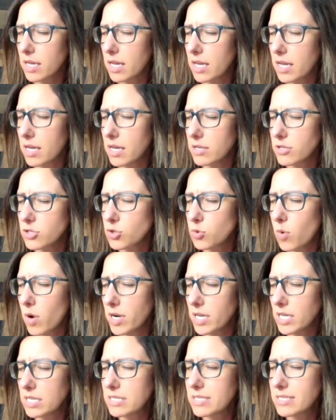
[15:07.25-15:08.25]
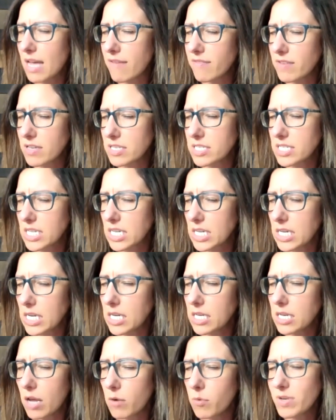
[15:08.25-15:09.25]
in
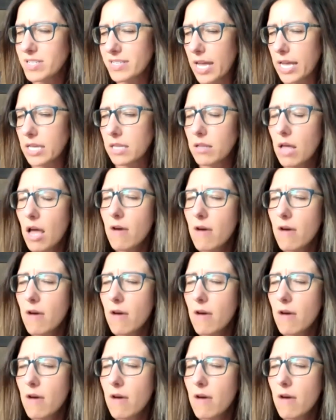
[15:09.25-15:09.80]
2017, it was like